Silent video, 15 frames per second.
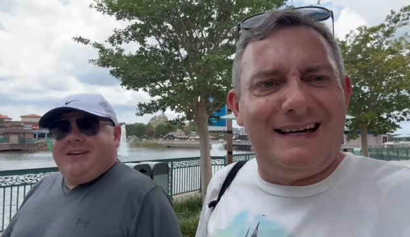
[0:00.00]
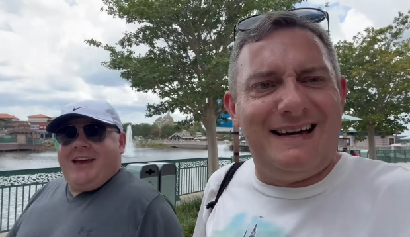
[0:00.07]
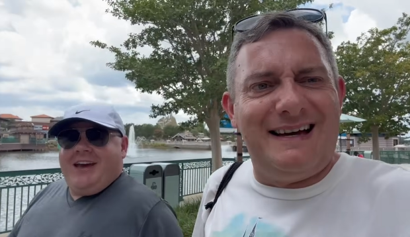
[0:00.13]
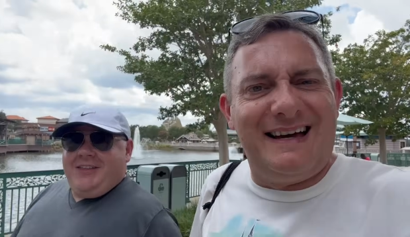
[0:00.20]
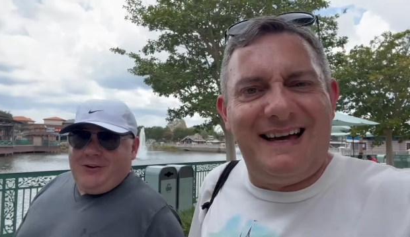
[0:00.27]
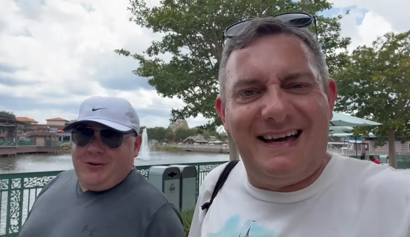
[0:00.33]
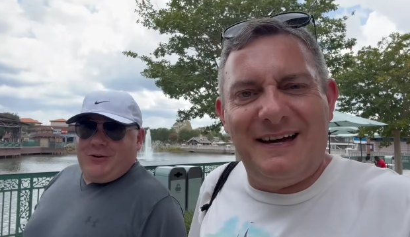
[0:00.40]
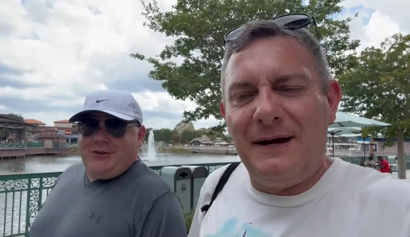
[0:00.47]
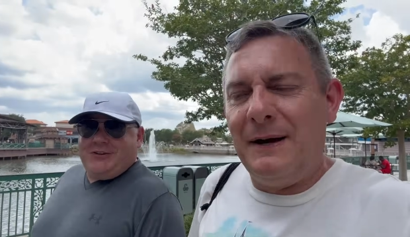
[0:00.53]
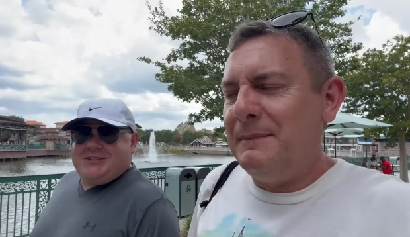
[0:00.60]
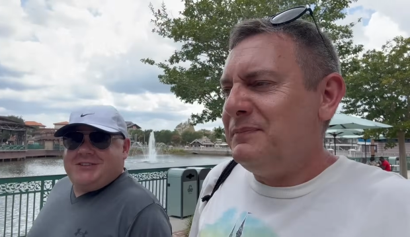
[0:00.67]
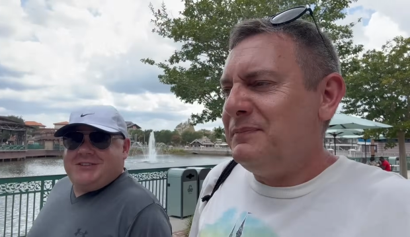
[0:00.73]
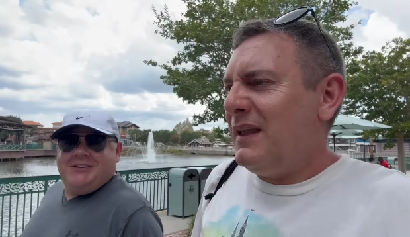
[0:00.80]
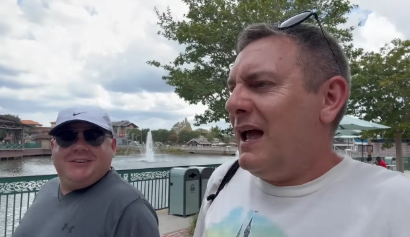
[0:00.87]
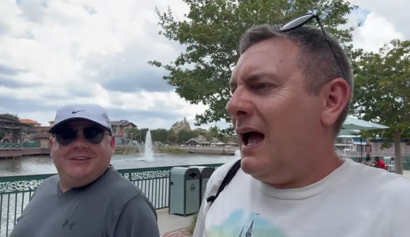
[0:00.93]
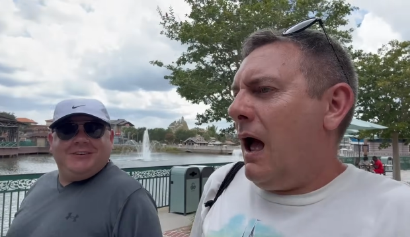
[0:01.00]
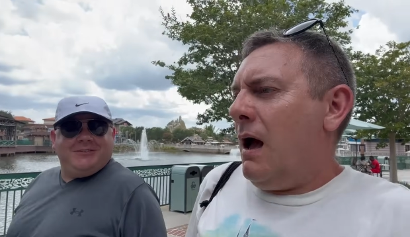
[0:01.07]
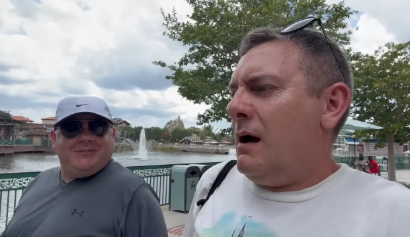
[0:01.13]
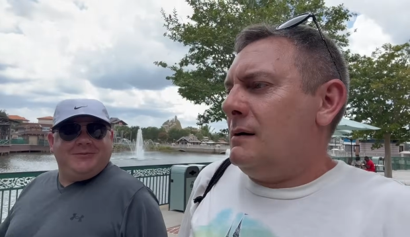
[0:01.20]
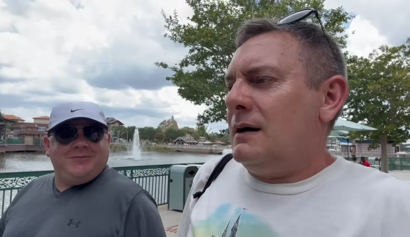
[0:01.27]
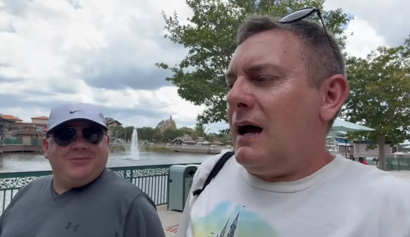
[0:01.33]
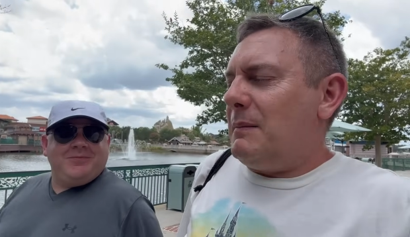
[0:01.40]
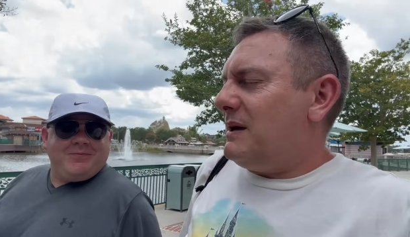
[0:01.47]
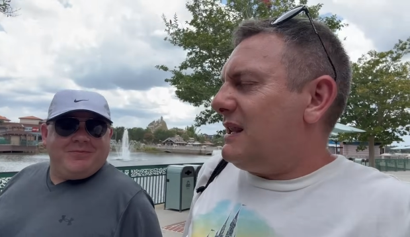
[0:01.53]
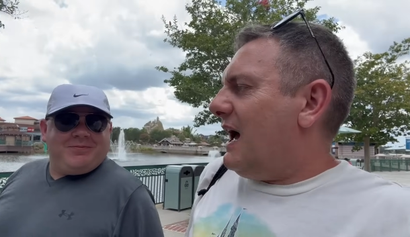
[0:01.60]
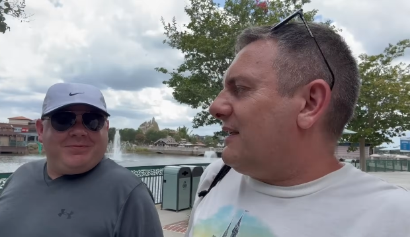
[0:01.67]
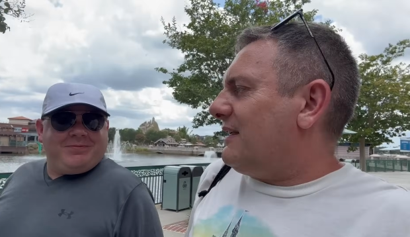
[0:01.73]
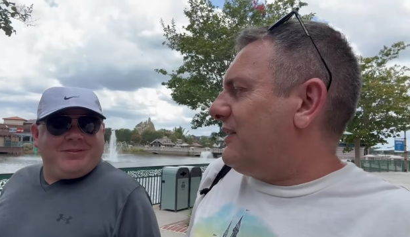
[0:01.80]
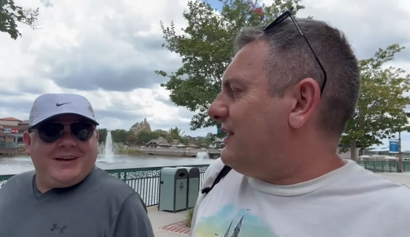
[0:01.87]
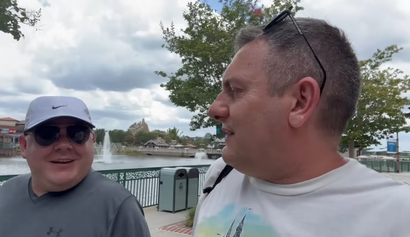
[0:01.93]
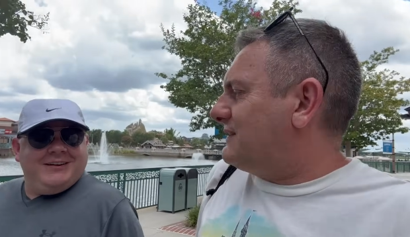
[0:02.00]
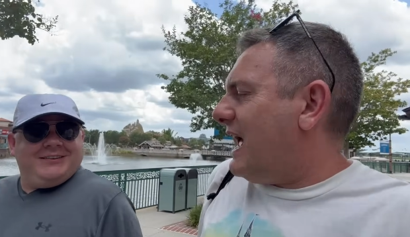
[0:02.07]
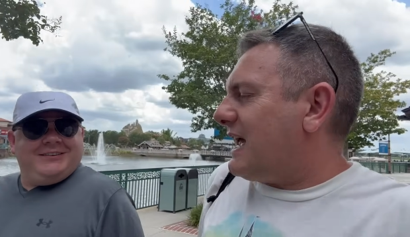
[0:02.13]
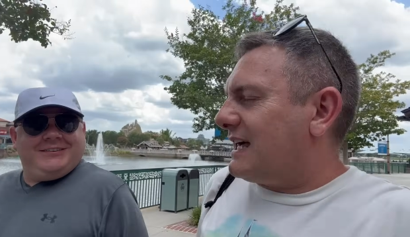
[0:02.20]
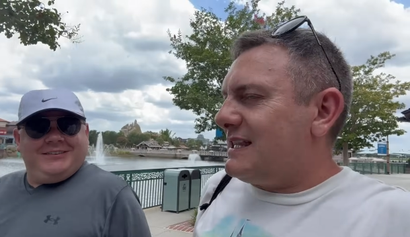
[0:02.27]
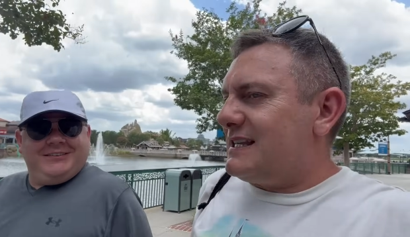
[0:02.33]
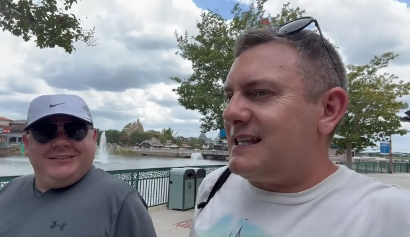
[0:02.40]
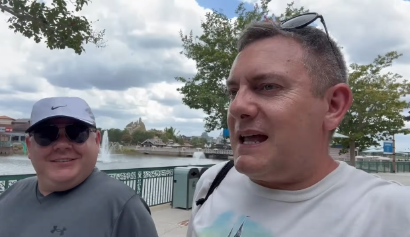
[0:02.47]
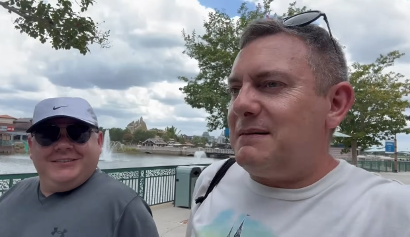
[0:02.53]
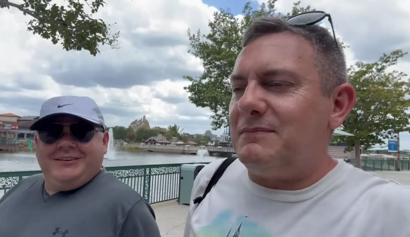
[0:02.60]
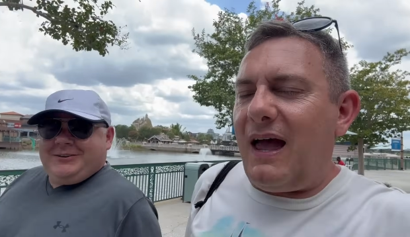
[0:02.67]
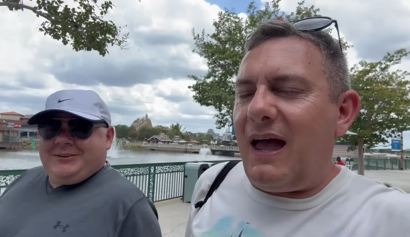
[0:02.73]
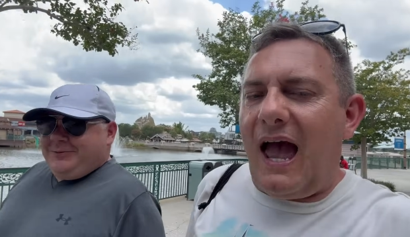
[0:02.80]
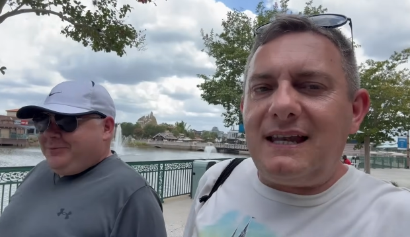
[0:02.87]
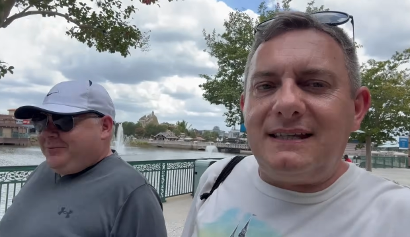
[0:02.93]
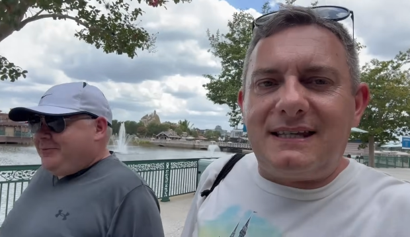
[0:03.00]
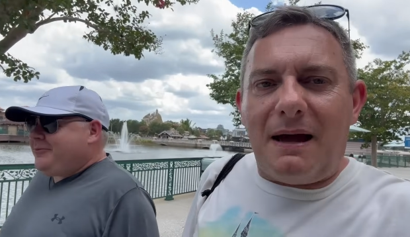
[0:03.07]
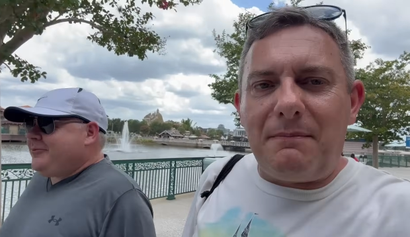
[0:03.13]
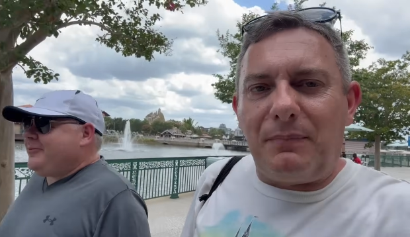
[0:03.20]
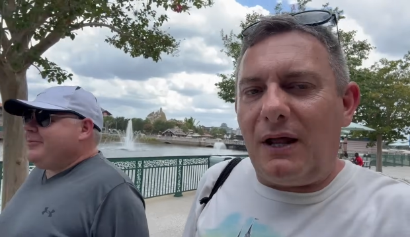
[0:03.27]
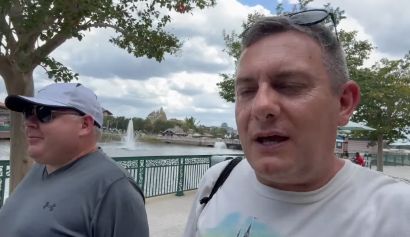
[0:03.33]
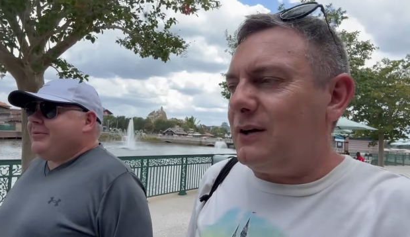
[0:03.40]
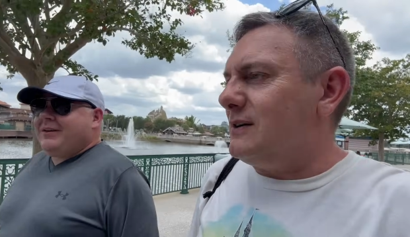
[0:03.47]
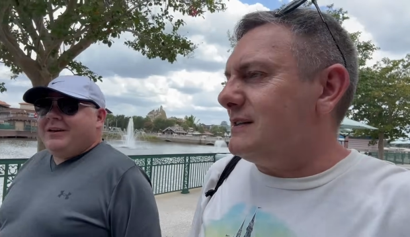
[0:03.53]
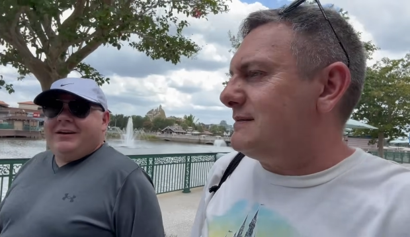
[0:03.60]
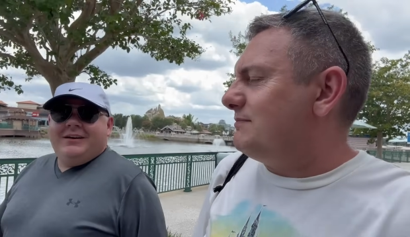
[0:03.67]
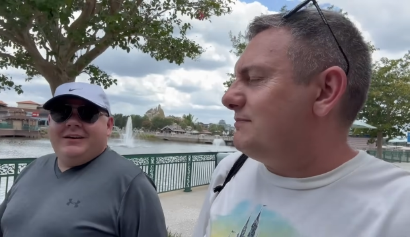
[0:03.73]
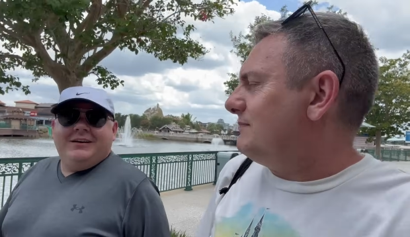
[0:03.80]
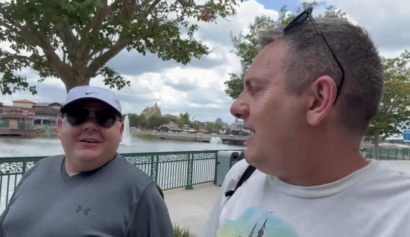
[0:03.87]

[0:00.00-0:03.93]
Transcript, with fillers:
Speaker 1: yeah, they're good. I mean, I think they've taken the same head template because